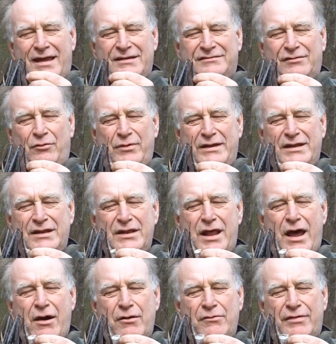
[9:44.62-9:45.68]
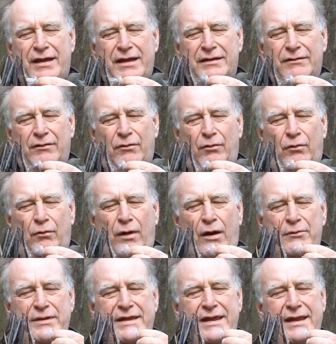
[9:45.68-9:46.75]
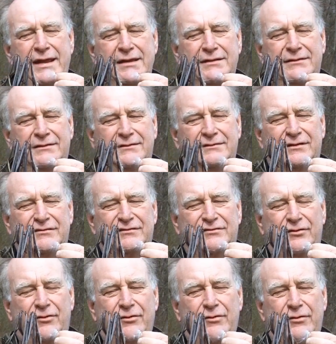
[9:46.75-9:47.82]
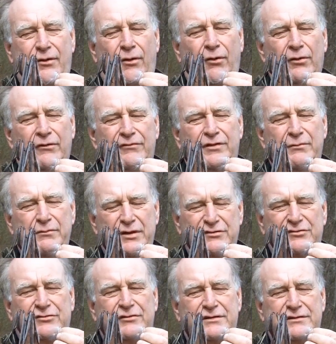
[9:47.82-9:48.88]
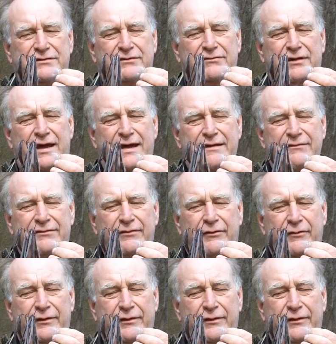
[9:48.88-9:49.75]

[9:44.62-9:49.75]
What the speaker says: And so we can know that while we can't discern all of the mysteries of life,